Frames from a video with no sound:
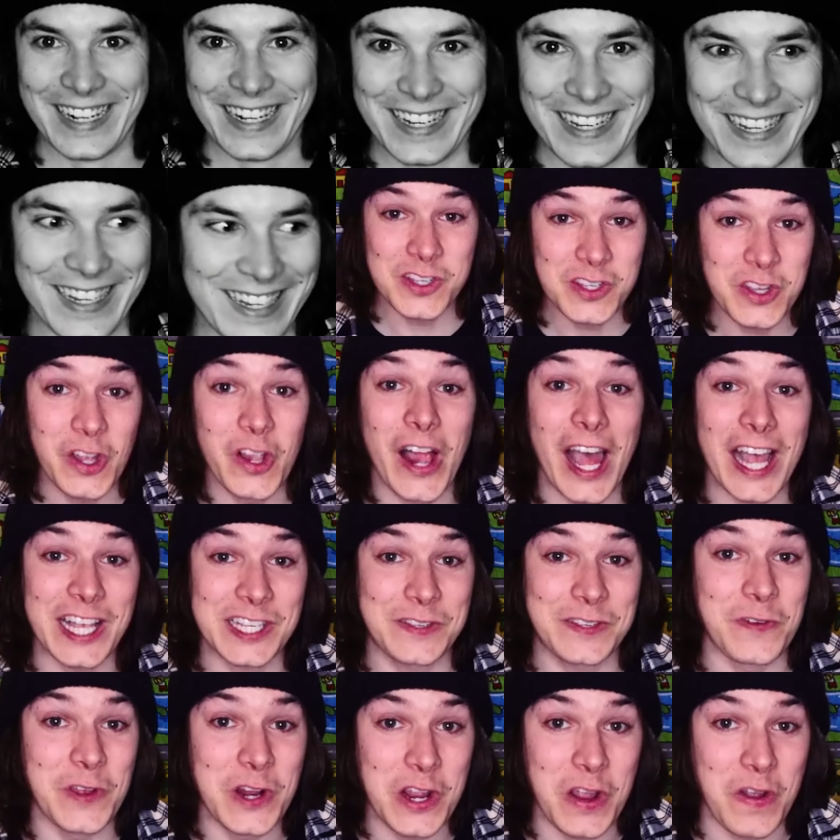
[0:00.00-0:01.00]
This is the
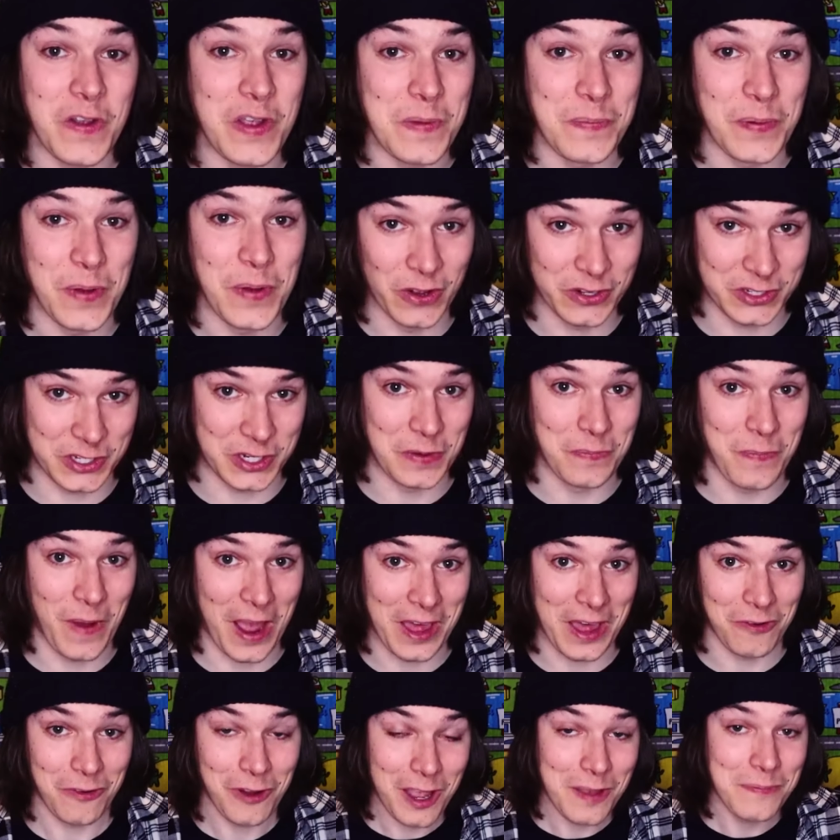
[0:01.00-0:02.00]
last video he posted,
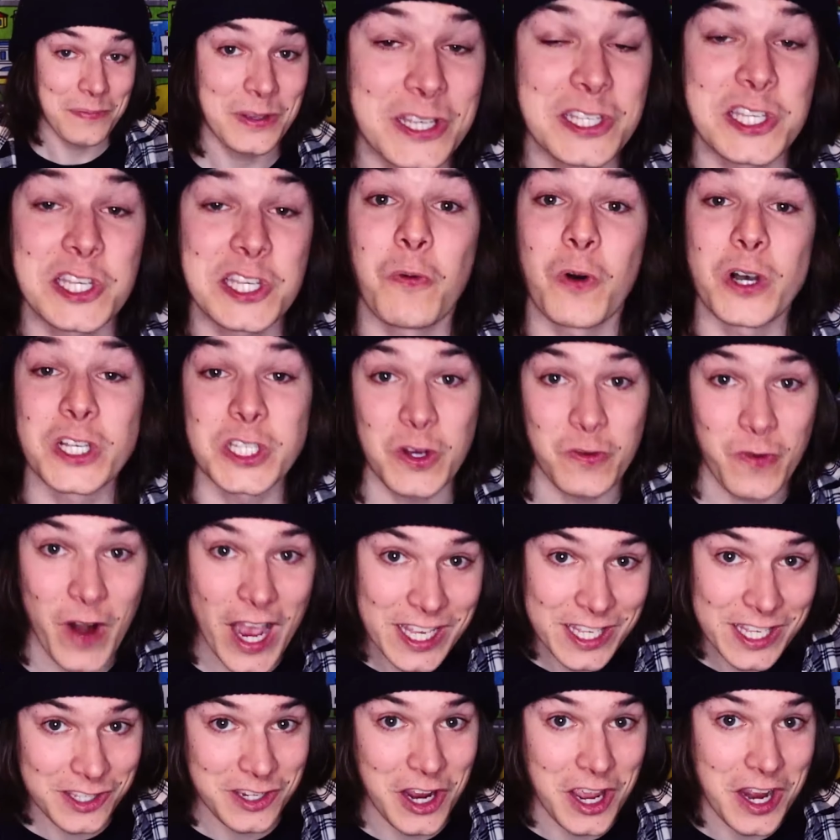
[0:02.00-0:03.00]
by the way, because he was
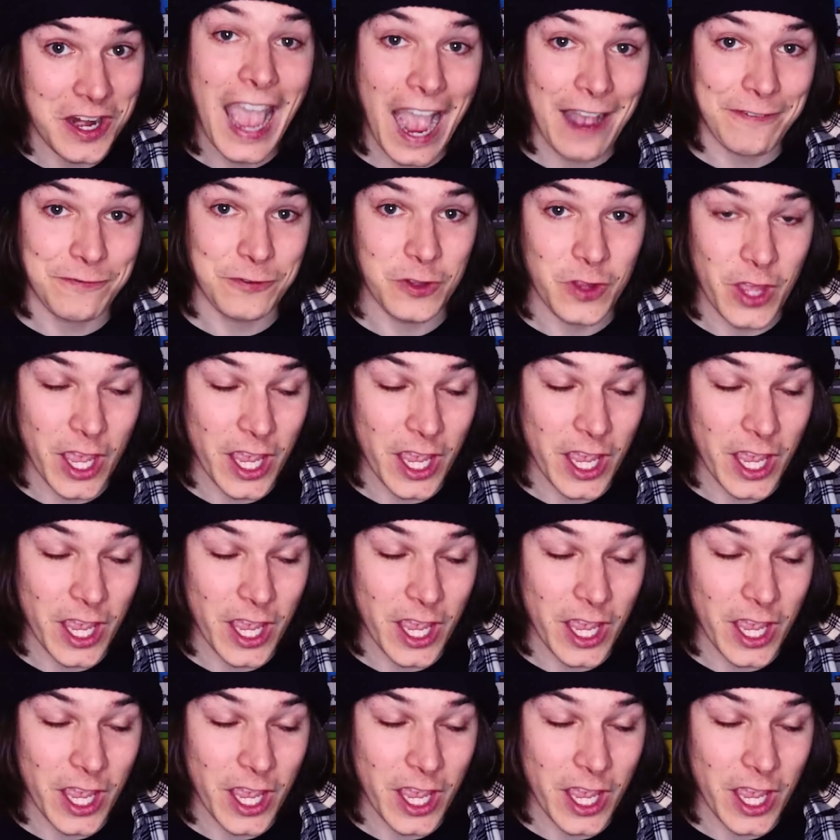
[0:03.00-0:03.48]
arrested after